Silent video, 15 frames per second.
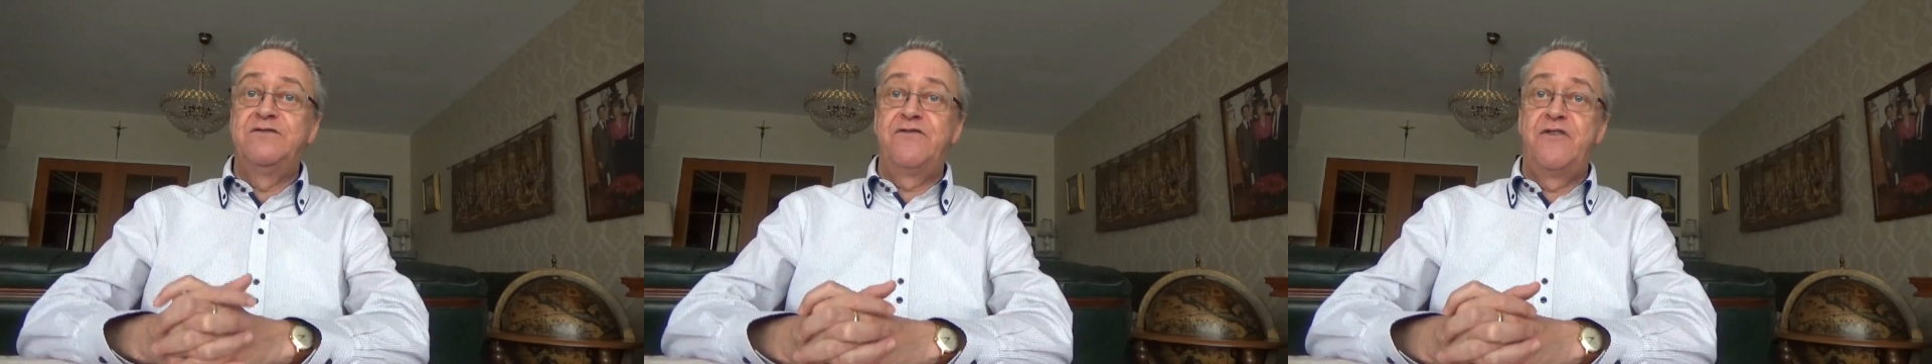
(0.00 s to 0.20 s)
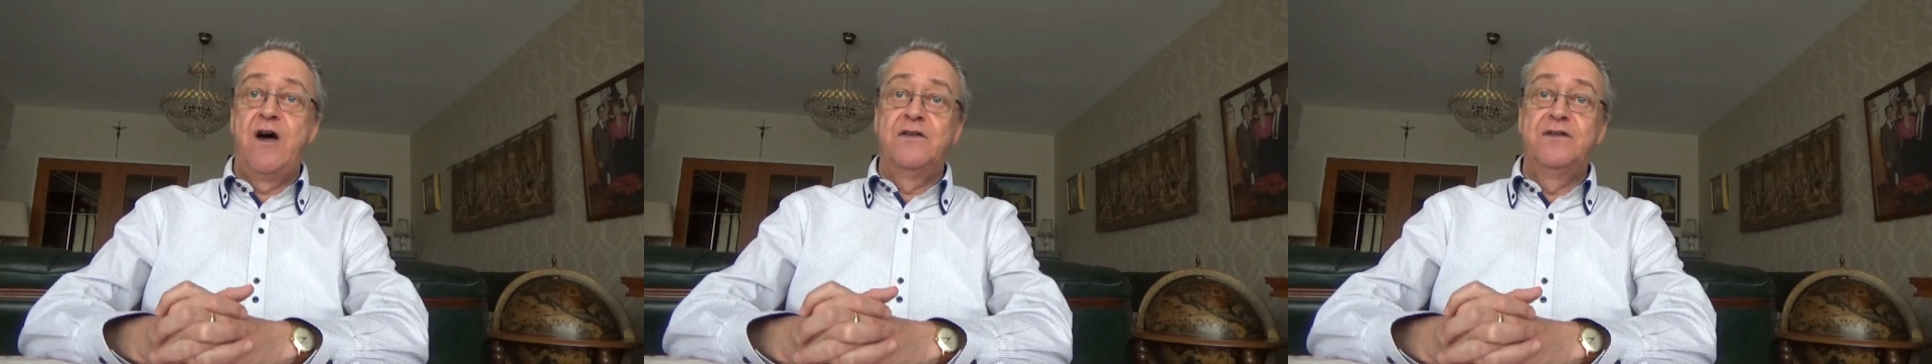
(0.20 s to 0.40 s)

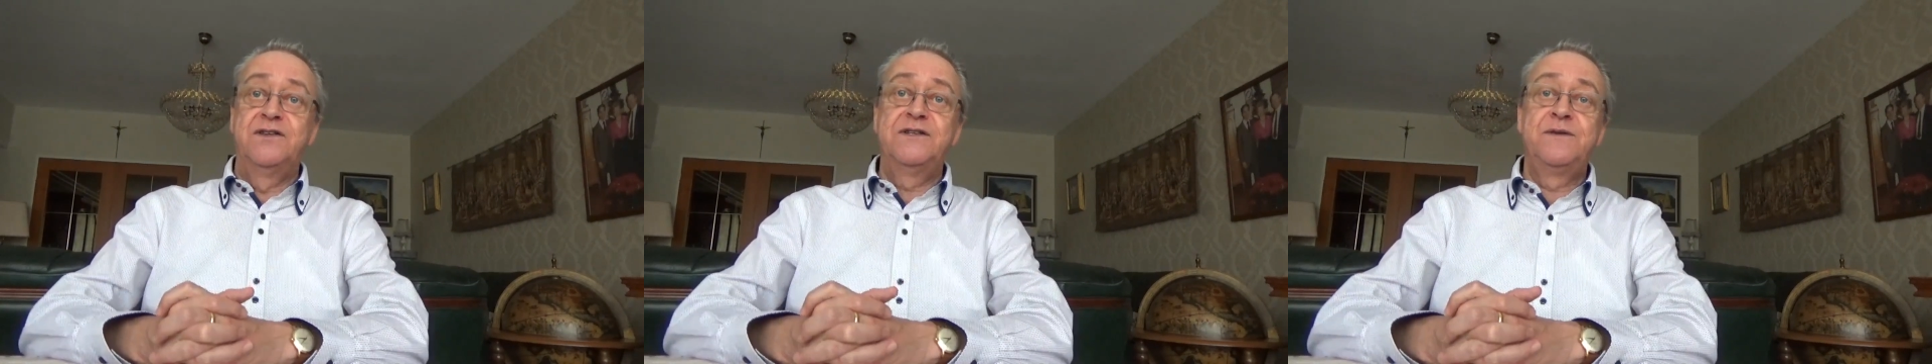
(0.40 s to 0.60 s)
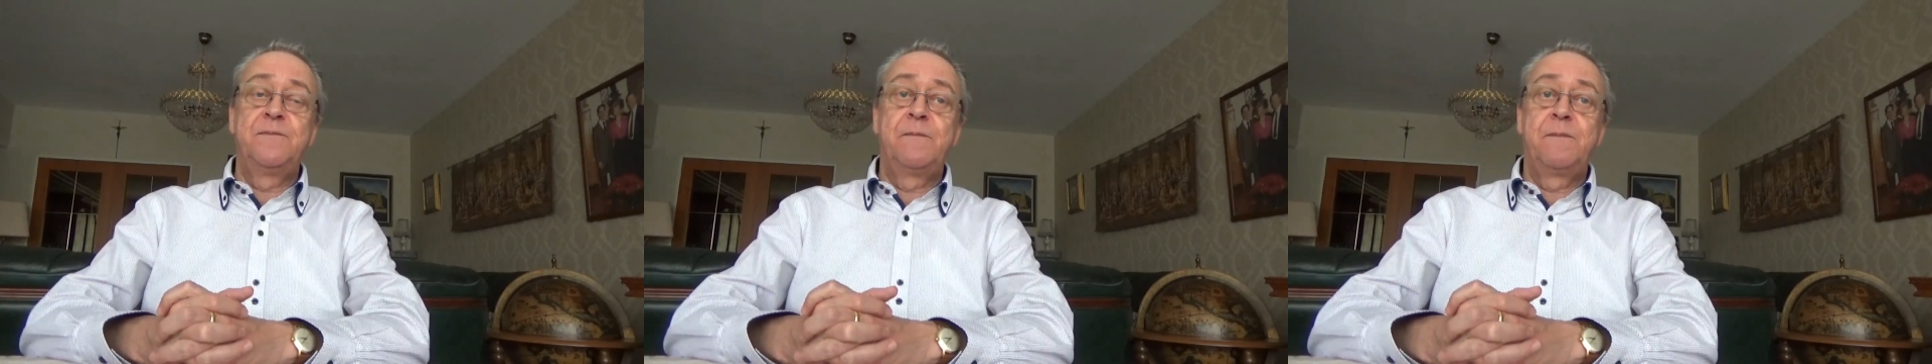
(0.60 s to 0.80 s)

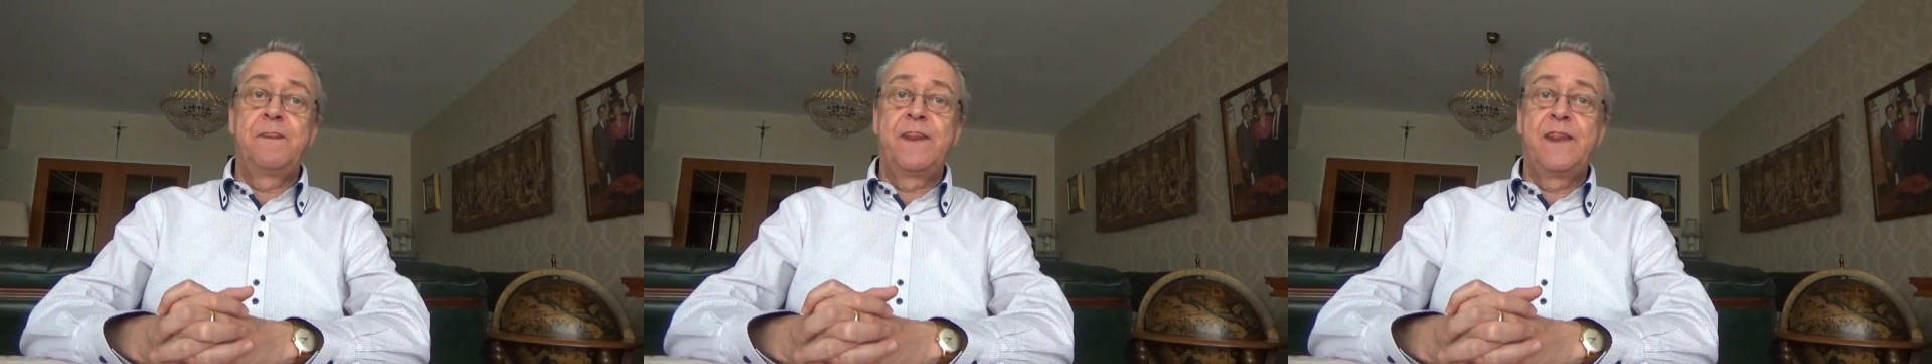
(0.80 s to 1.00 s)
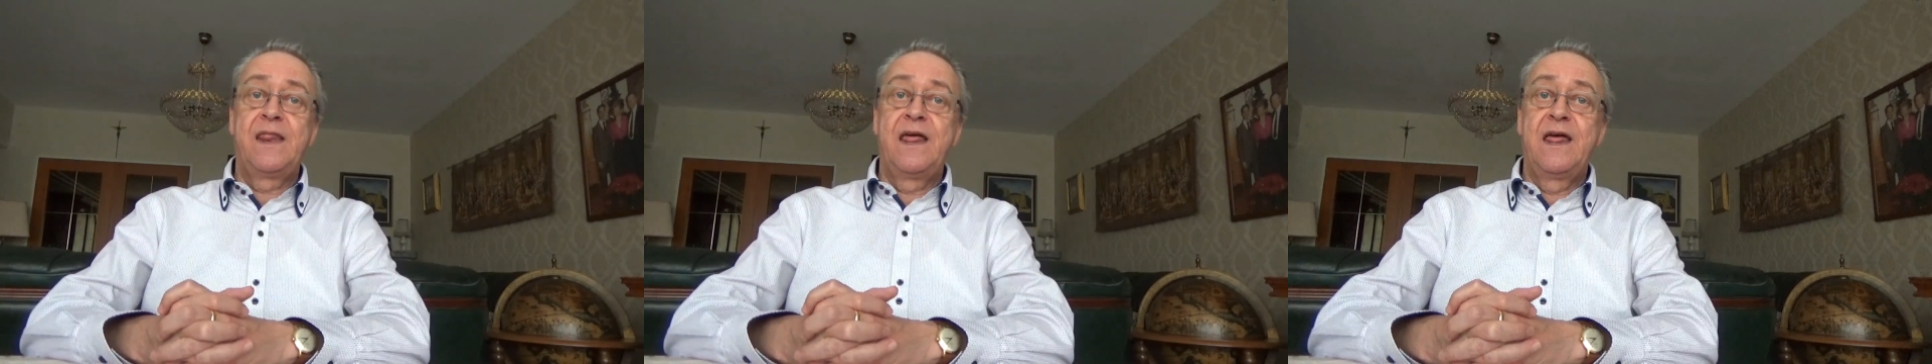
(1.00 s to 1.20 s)
Front.
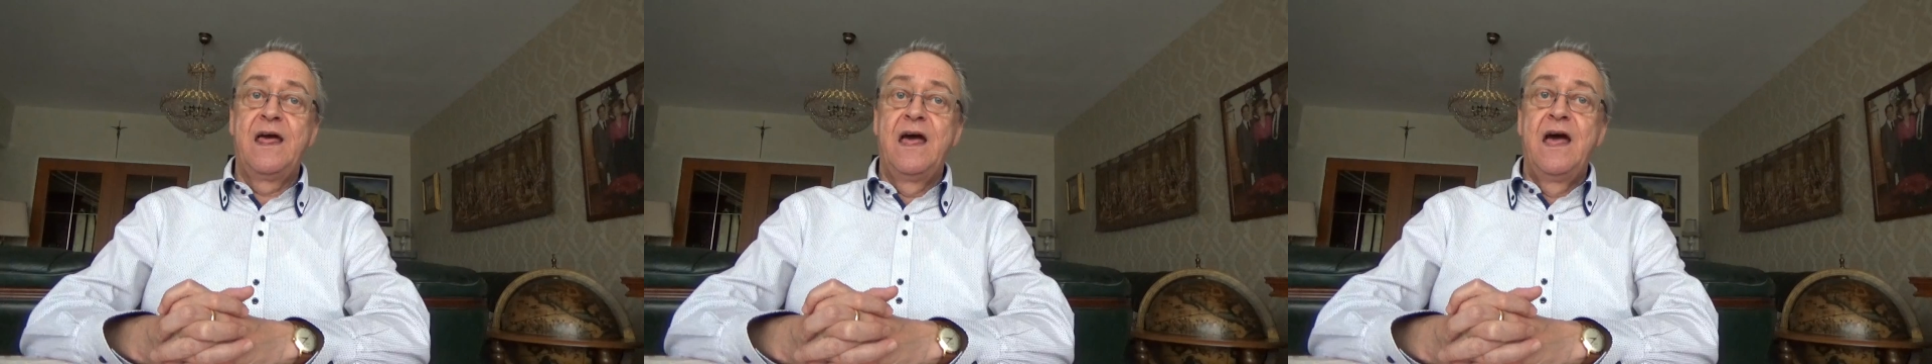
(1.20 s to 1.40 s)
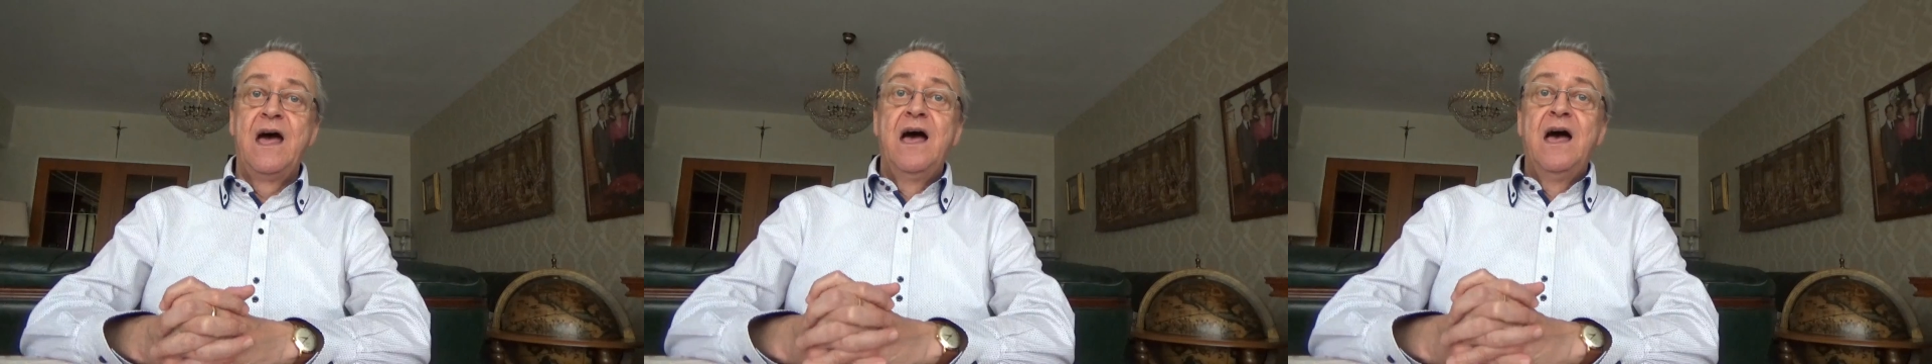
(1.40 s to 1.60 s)

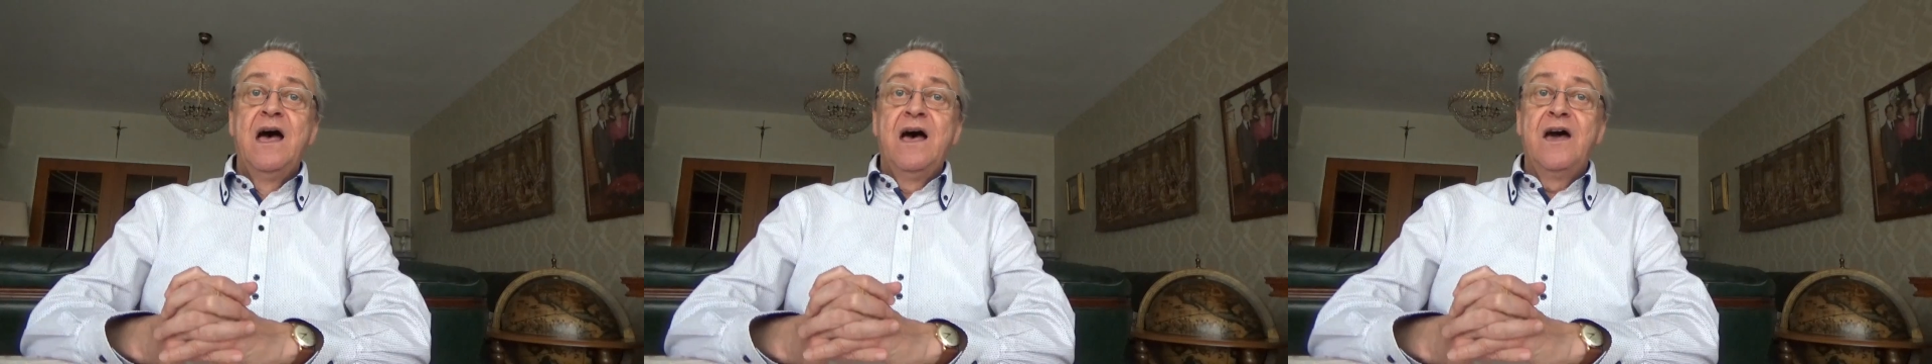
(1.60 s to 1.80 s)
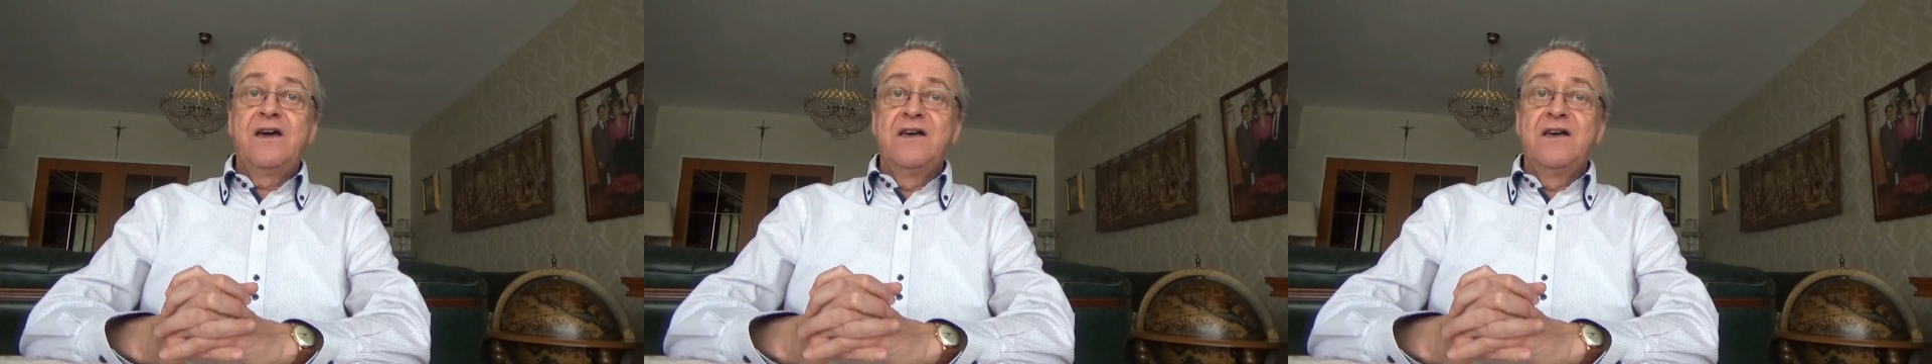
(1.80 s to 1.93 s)
A